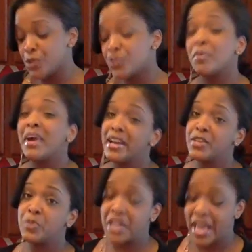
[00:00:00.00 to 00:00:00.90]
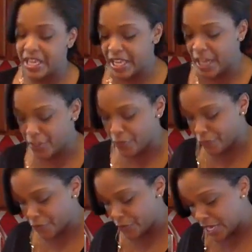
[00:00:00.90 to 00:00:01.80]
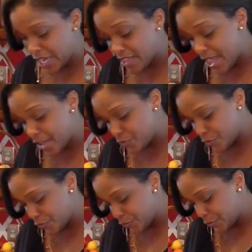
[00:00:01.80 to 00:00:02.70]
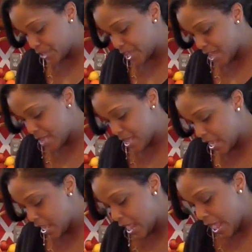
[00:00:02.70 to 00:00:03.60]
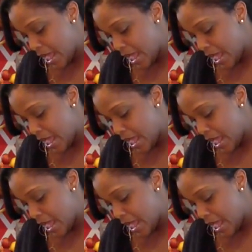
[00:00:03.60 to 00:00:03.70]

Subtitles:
so my husband and I could get out the house for the first time in.